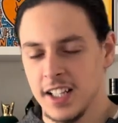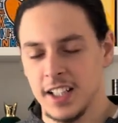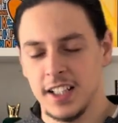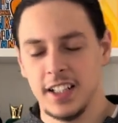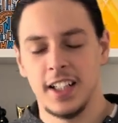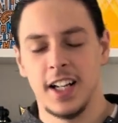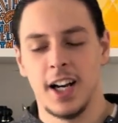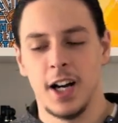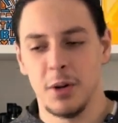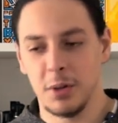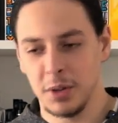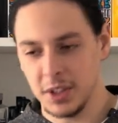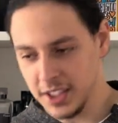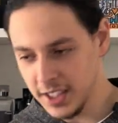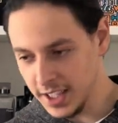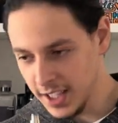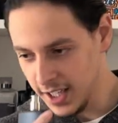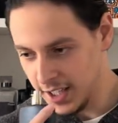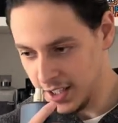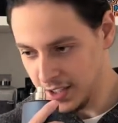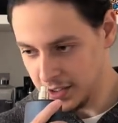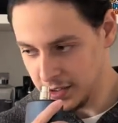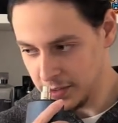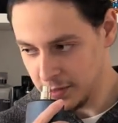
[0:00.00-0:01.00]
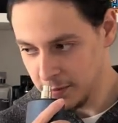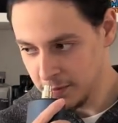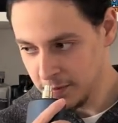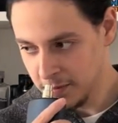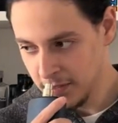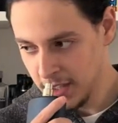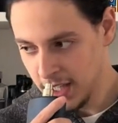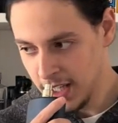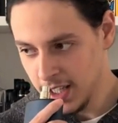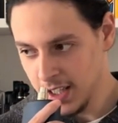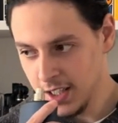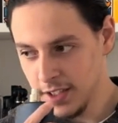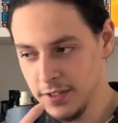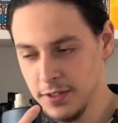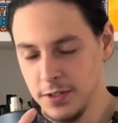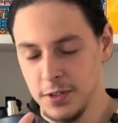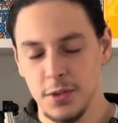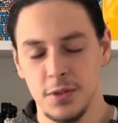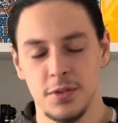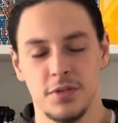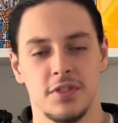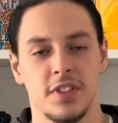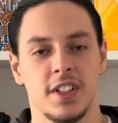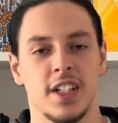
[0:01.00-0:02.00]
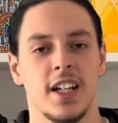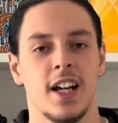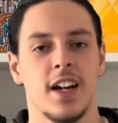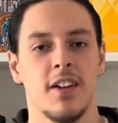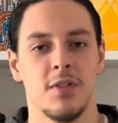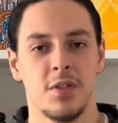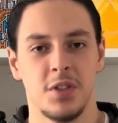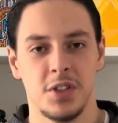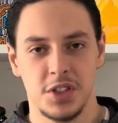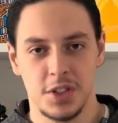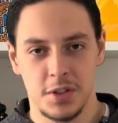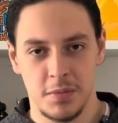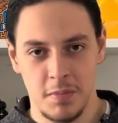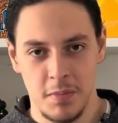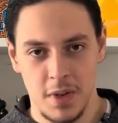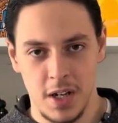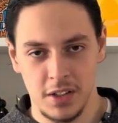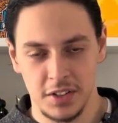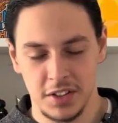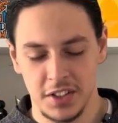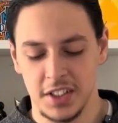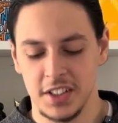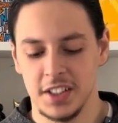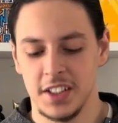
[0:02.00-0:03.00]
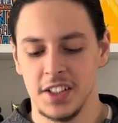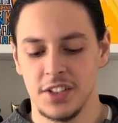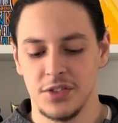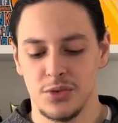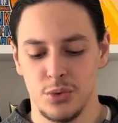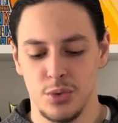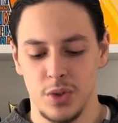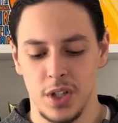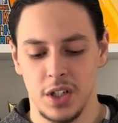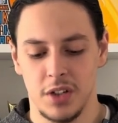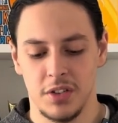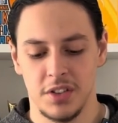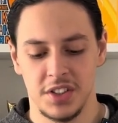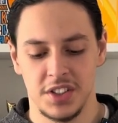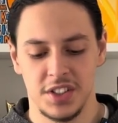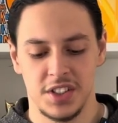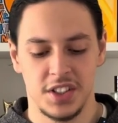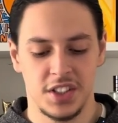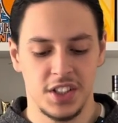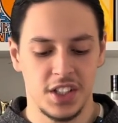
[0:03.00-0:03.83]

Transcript: Now guys, if you've never smelled this fragrance,